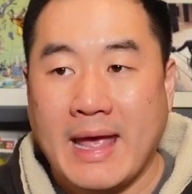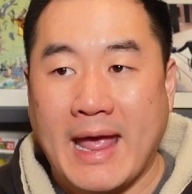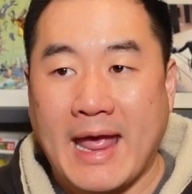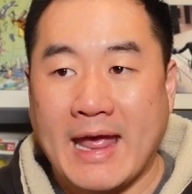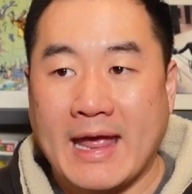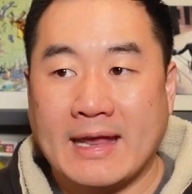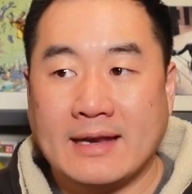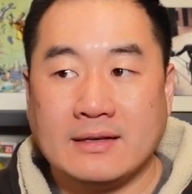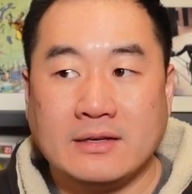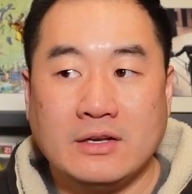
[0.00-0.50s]

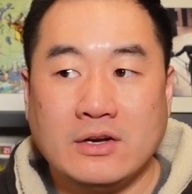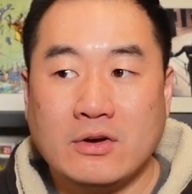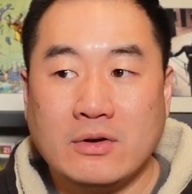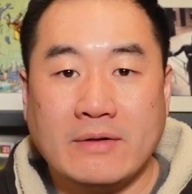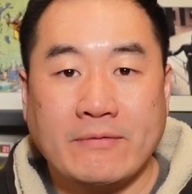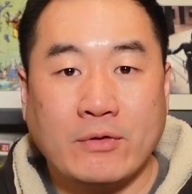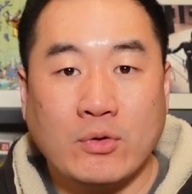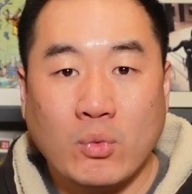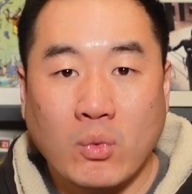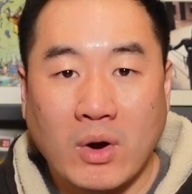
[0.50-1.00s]
And you know,
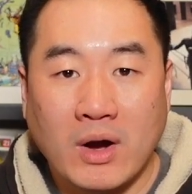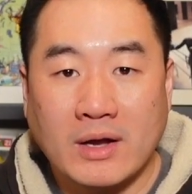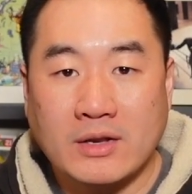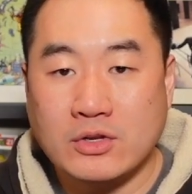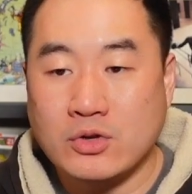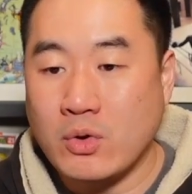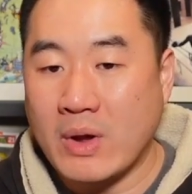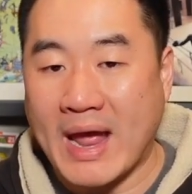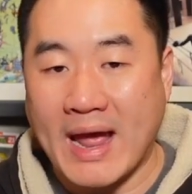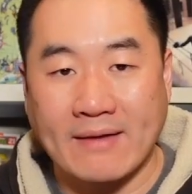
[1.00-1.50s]
if you
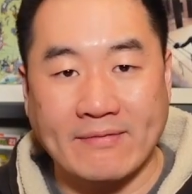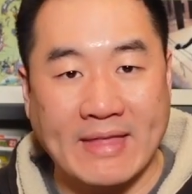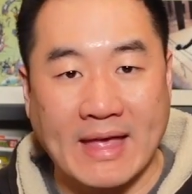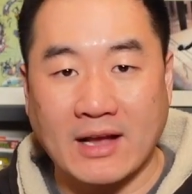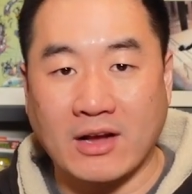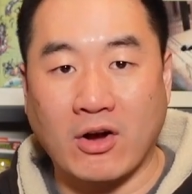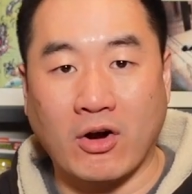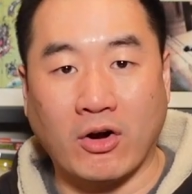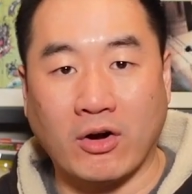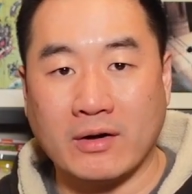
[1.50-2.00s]
want, you have
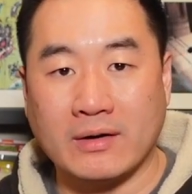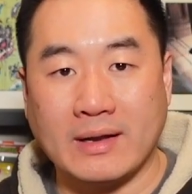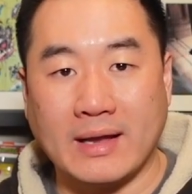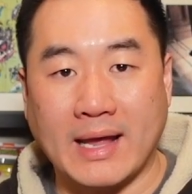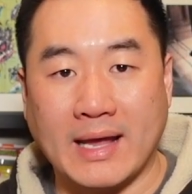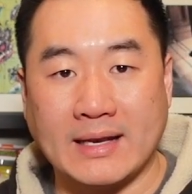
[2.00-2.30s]
that card,